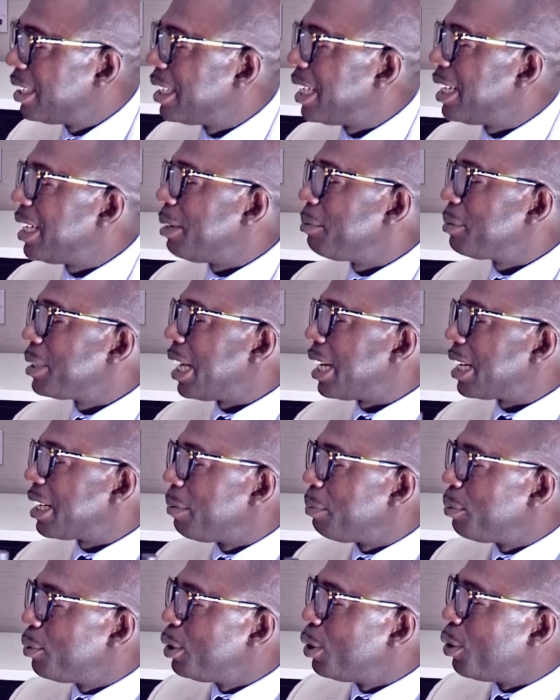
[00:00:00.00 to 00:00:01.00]
in the end I'm say
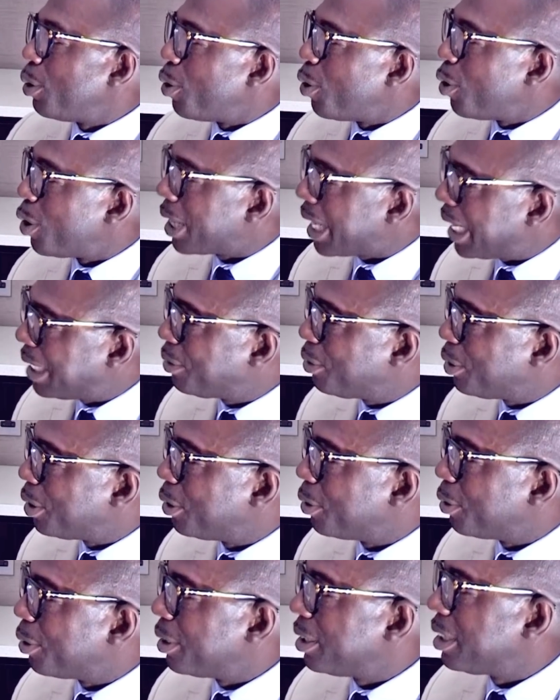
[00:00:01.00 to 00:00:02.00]
cripple the whole
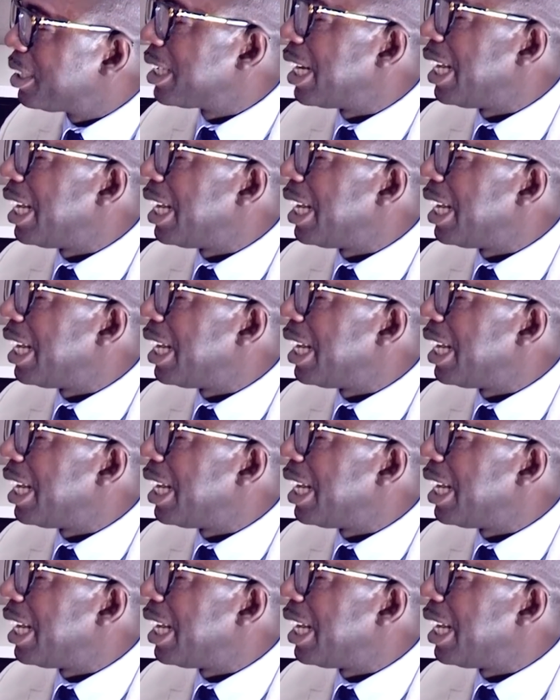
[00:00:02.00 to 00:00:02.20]
country, you know.